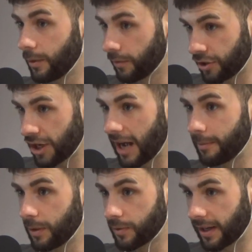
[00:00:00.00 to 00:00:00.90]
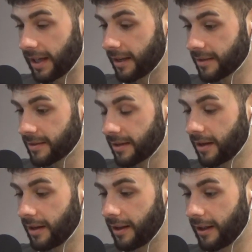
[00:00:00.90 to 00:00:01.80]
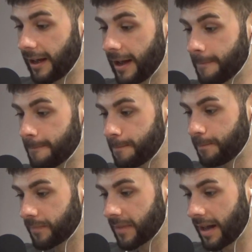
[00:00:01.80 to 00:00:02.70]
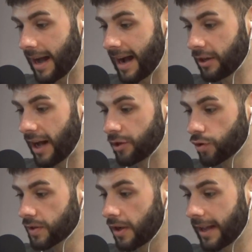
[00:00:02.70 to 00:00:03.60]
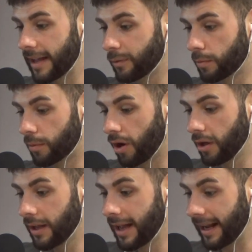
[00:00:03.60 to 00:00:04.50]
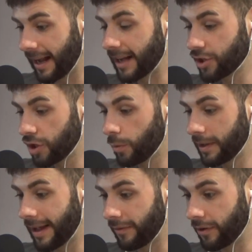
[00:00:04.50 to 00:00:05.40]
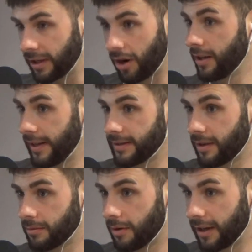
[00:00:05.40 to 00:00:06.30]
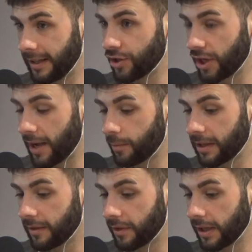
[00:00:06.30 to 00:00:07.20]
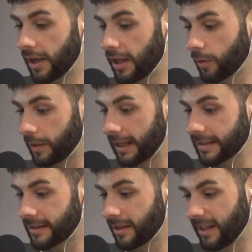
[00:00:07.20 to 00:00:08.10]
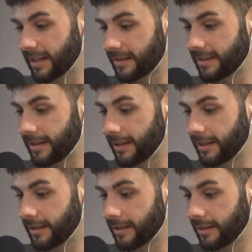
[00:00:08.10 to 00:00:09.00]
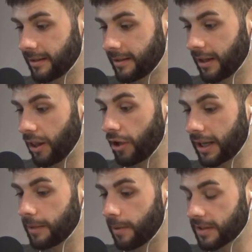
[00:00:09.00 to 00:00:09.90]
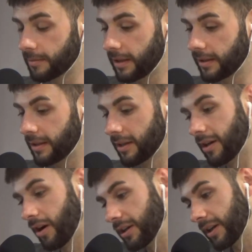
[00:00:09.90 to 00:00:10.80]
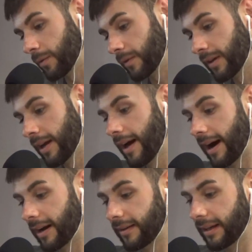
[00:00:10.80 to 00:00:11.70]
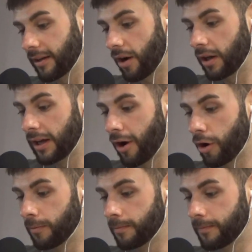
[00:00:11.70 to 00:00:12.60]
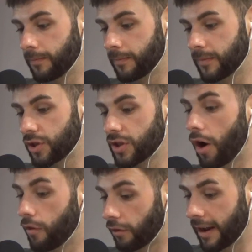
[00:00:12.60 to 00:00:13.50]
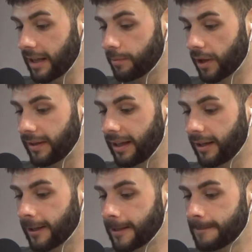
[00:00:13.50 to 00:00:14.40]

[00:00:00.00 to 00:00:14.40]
use her jab, use her kicks, and just not get into a brawl, can she win that fight? I think so. I think she can win that fight. Do I think it's the likely possibility? I don't. And I think Holly Holm, she's not overrated, but I think,